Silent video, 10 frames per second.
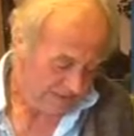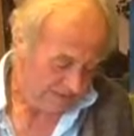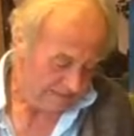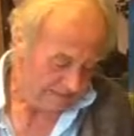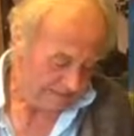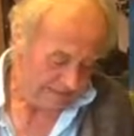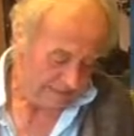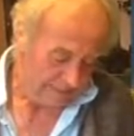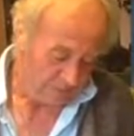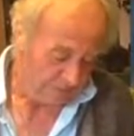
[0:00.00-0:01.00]
said,
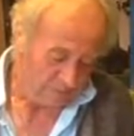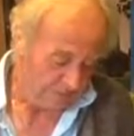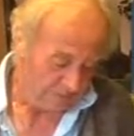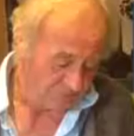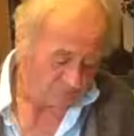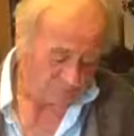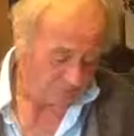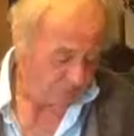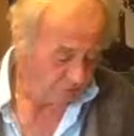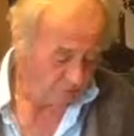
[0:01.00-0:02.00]
just
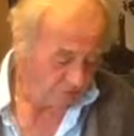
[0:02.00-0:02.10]
short and